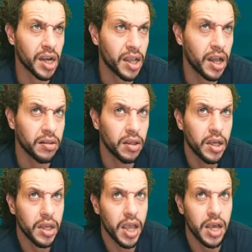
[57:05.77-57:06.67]
his
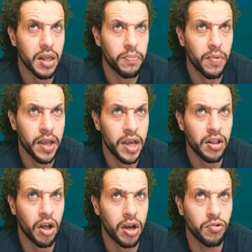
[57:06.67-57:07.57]
account, he had a he
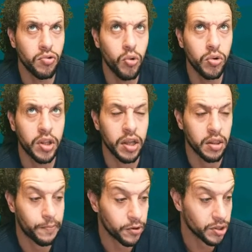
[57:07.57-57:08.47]
had like a rule
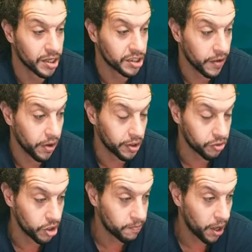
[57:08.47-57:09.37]
that the person has to have like
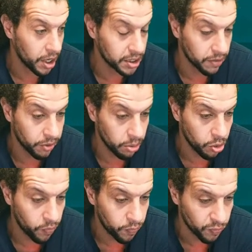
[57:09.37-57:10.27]
three pallets
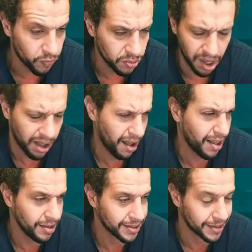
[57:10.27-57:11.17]
available.
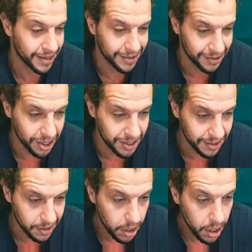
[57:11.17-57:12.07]
I don't understand. It's
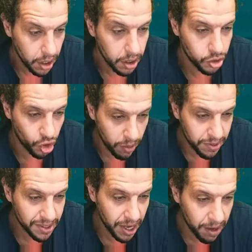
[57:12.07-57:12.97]
crazy. So
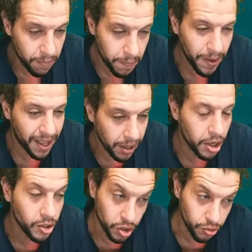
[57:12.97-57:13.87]
now he's saying, Pepper,
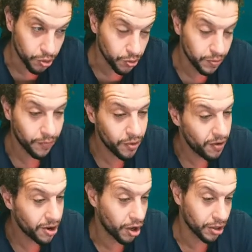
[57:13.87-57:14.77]
can I zero you?
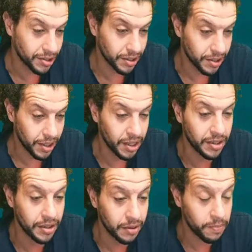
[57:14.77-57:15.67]
Very nicely.
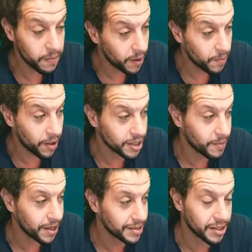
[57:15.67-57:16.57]
And Pepper
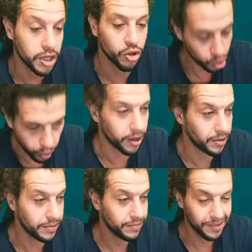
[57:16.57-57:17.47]
replies back and say, do
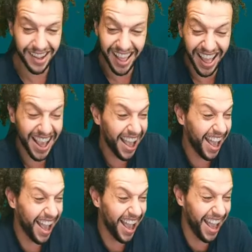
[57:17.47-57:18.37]
it.
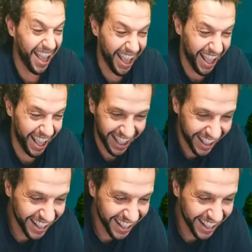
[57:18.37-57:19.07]
Uh,